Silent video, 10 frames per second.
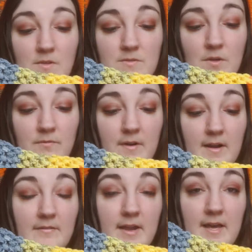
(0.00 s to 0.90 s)
So far
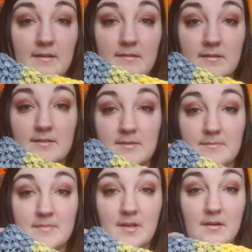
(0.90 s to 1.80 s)
I've had
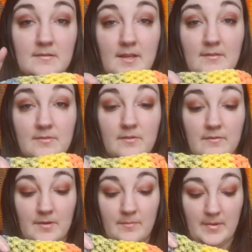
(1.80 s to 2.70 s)
some yarn left
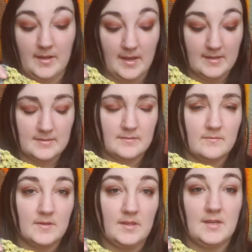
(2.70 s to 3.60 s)
over, but as of
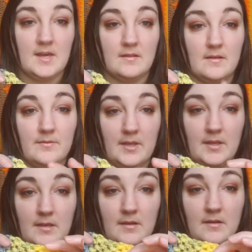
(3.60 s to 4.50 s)
the yellow
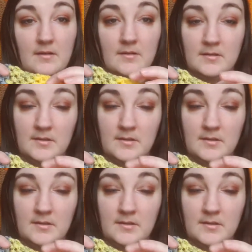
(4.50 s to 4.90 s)
here,